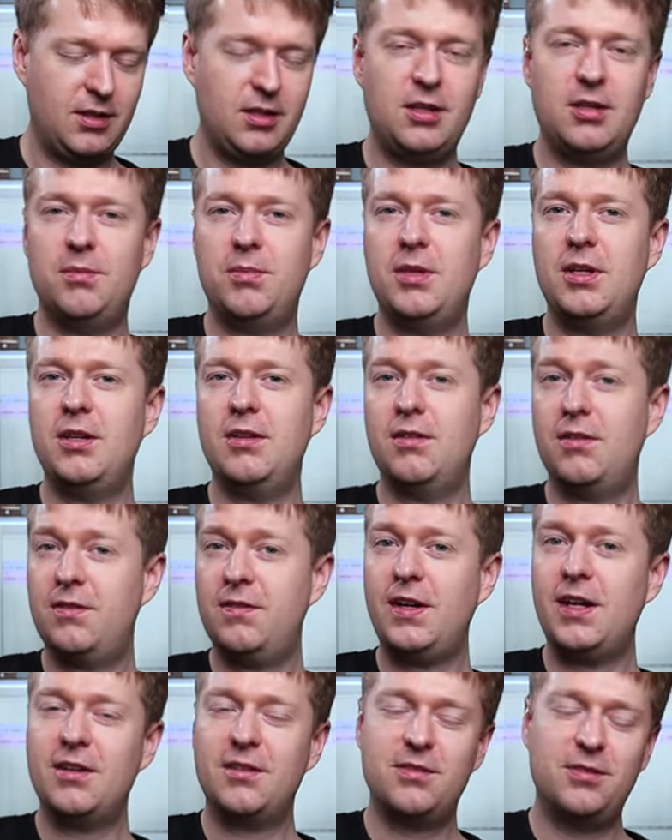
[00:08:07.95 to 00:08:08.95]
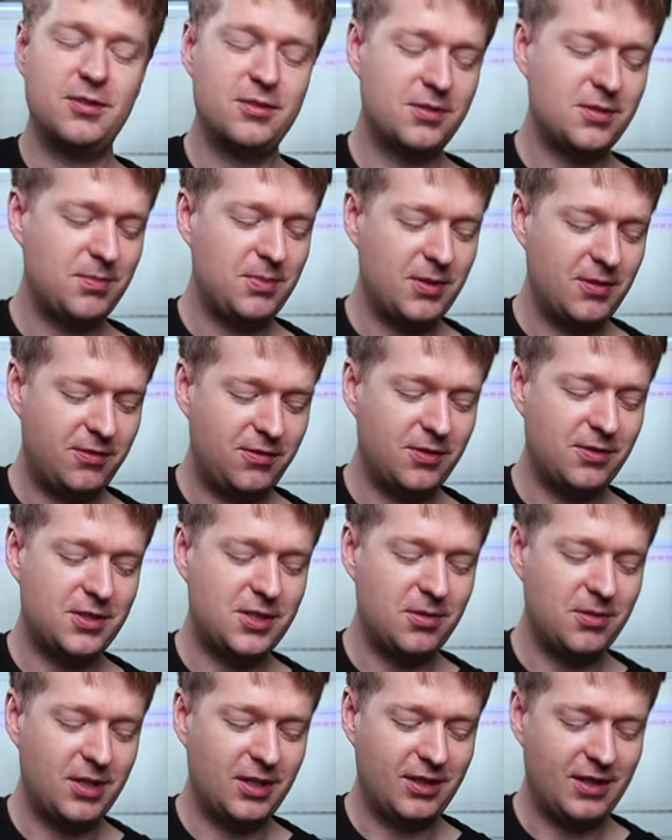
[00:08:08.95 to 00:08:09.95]
you'll be thankful to be, for
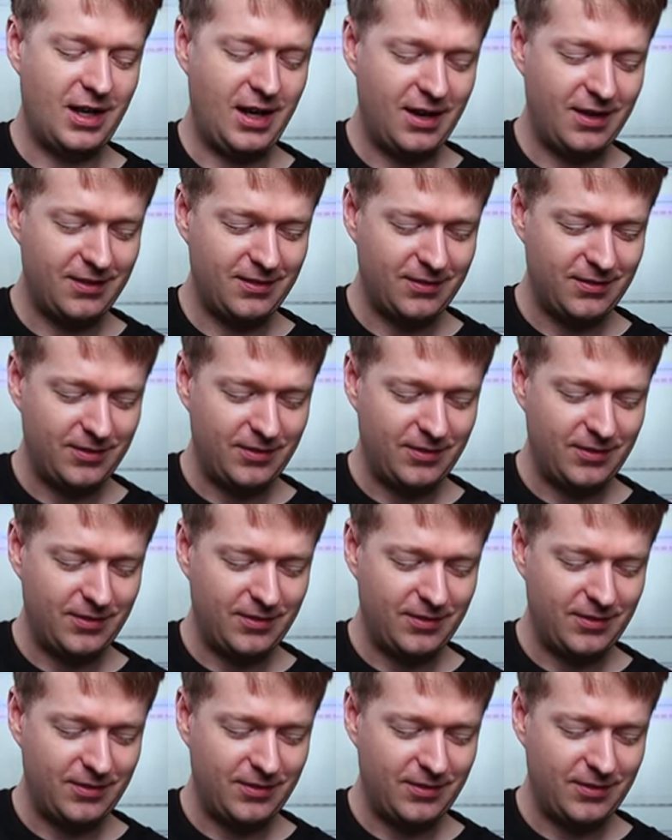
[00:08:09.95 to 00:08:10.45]
doing that.